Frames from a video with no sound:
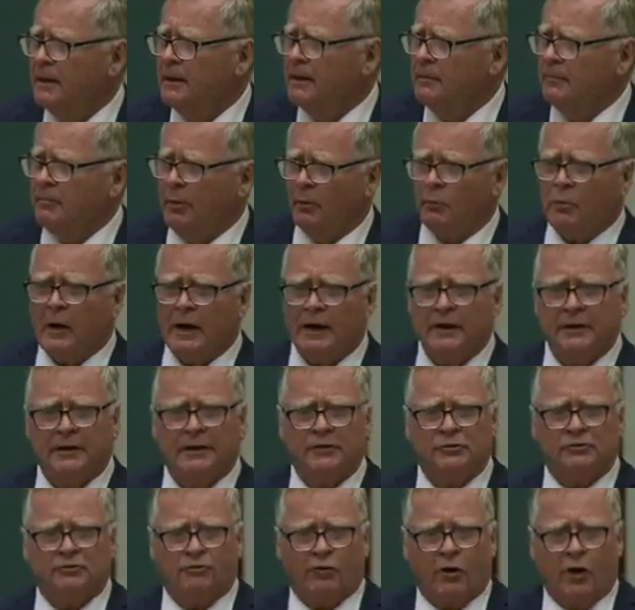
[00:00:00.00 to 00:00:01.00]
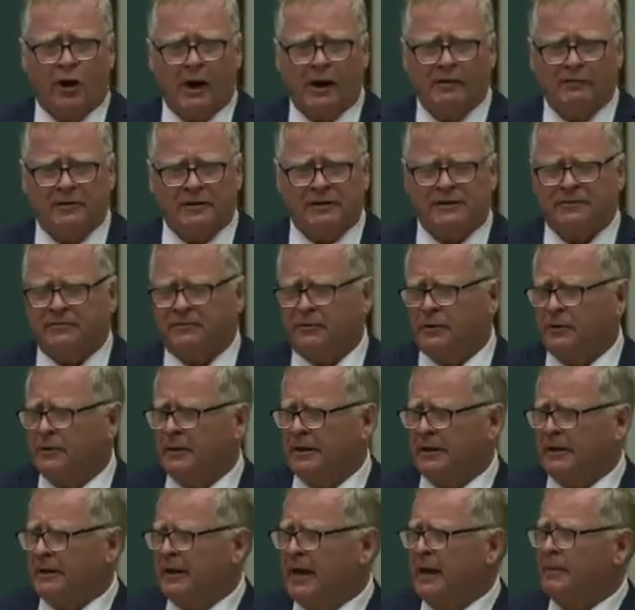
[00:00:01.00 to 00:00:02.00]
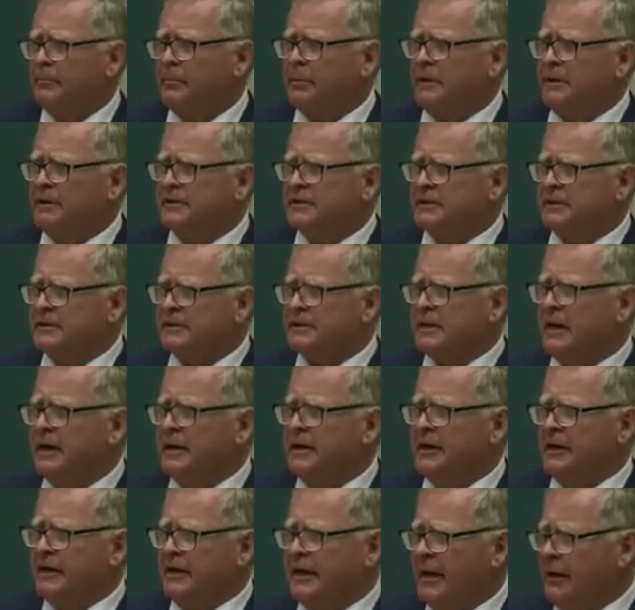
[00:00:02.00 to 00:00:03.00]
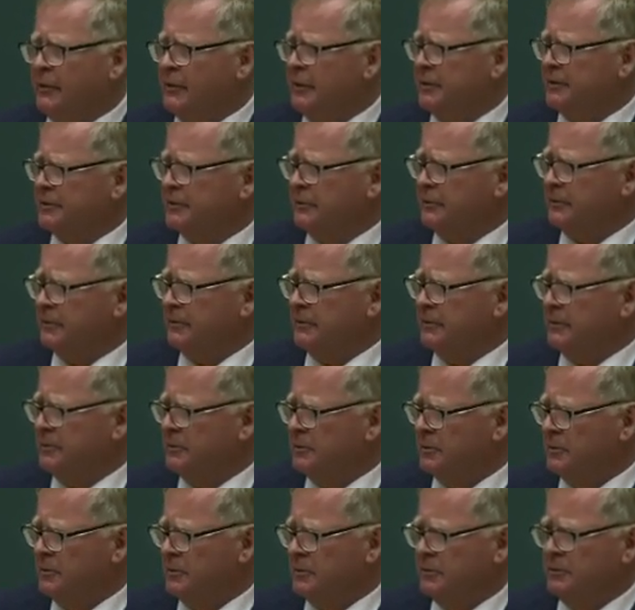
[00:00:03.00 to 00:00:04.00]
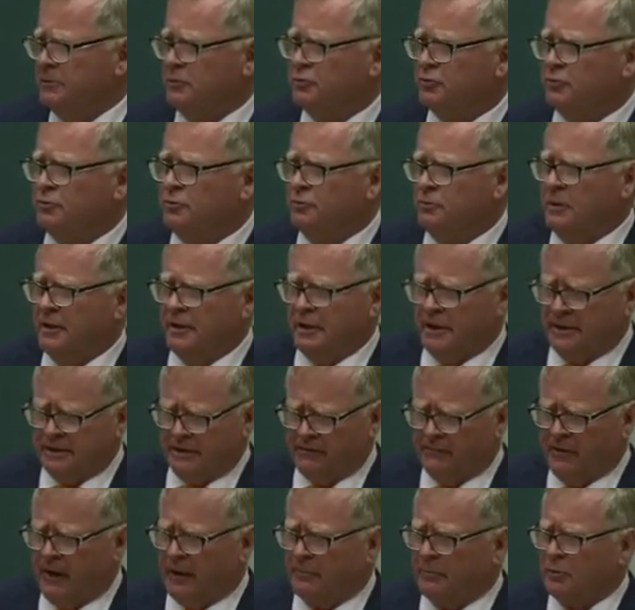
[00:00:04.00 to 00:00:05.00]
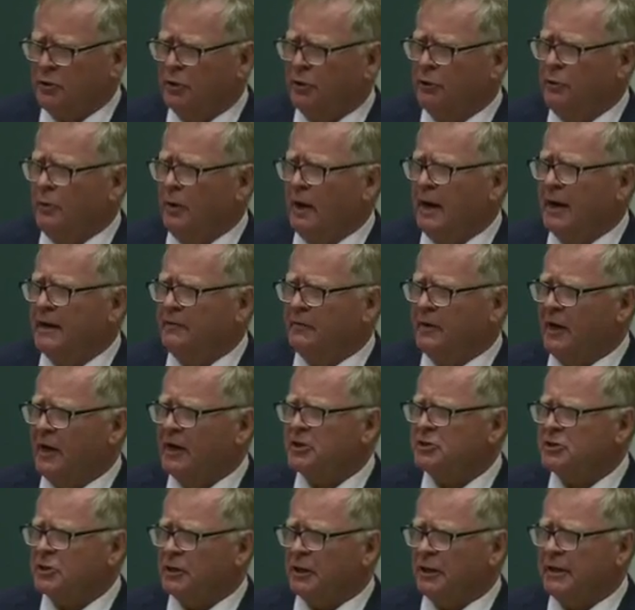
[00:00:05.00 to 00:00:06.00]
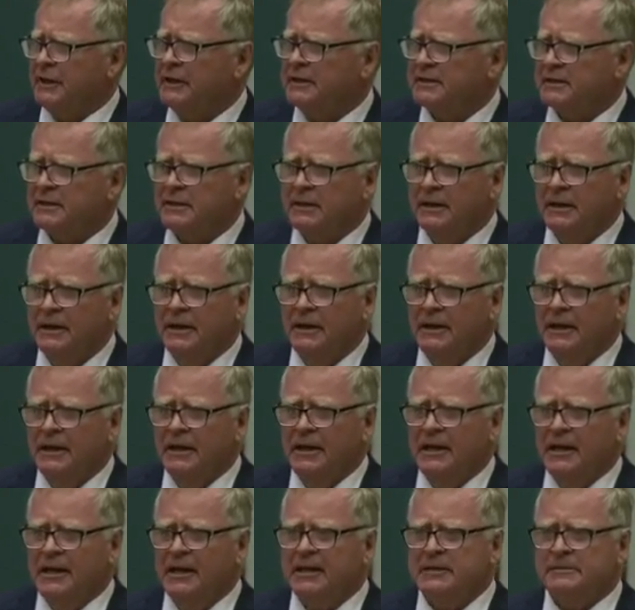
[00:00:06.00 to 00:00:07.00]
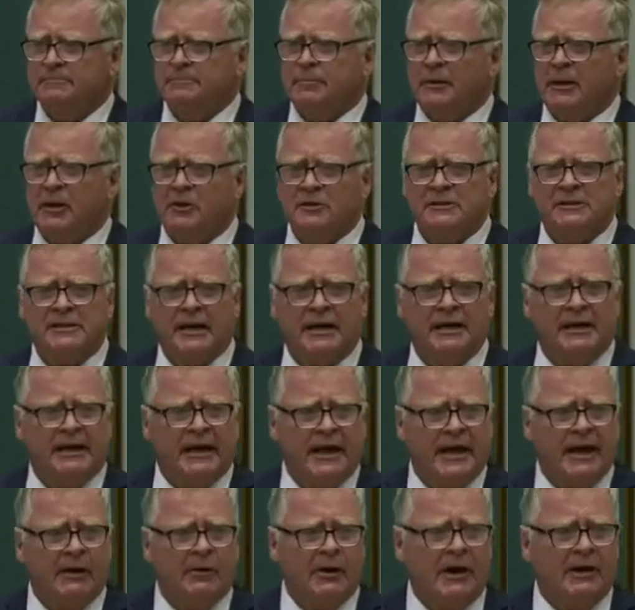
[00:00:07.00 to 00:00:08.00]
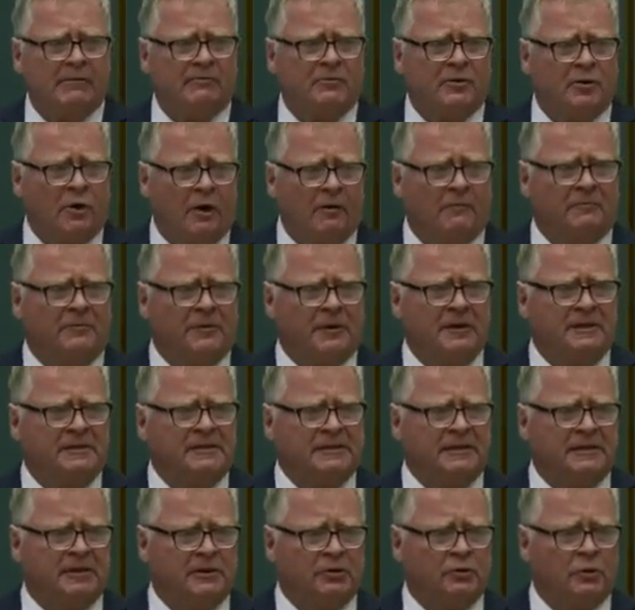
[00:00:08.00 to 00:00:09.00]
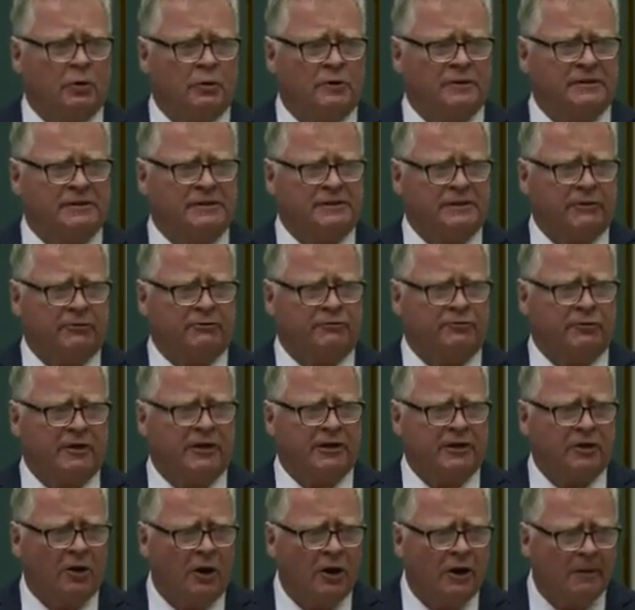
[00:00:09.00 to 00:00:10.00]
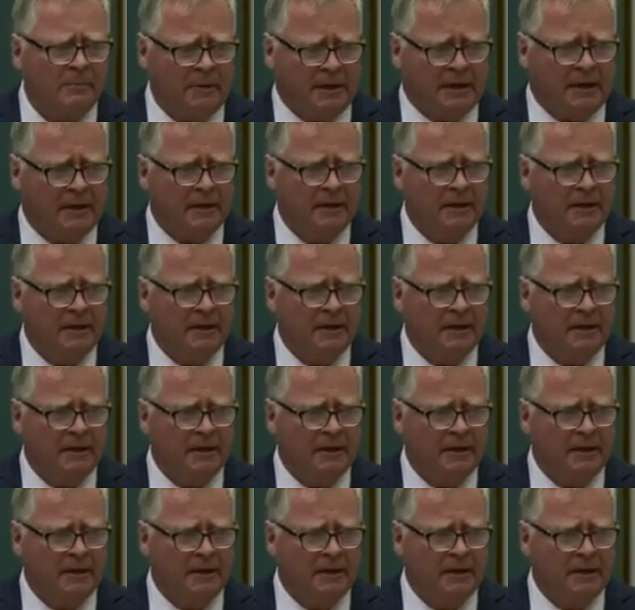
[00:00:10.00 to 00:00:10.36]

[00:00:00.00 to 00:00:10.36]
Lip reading: But one of the drivers for the companies to say they're going to develop new aviation links is because they now have confidence in the Northern Territory economy